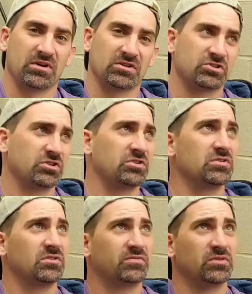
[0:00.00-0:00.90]
going to show
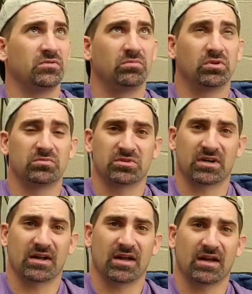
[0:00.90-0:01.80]
you a few blooms
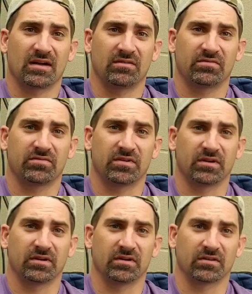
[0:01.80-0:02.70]
that I have
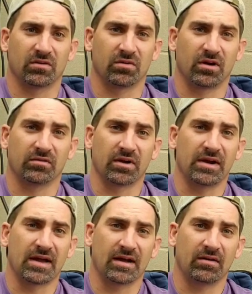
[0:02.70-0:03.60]
going on
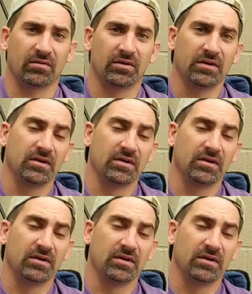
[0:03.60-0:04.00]
right now,